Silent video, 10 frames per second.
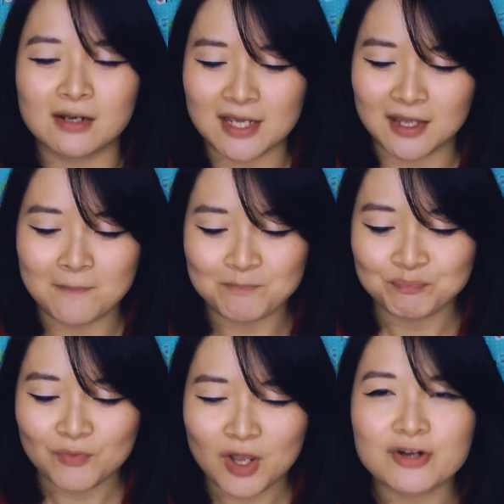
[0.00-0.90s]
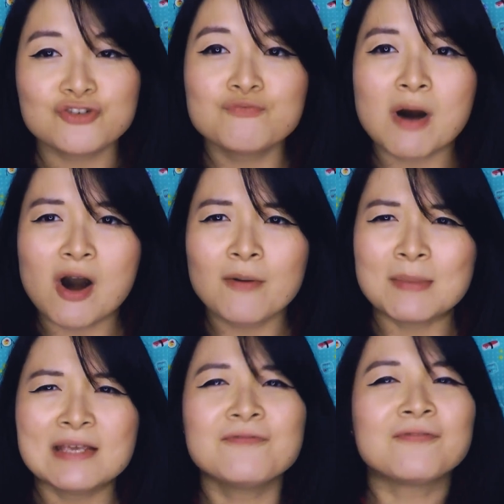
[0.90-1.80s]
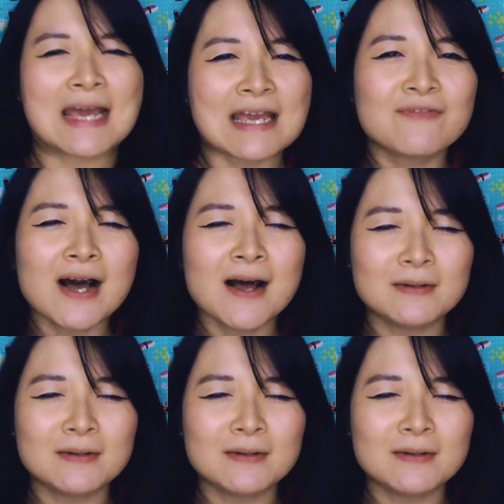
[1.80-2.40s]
like an umami flavour.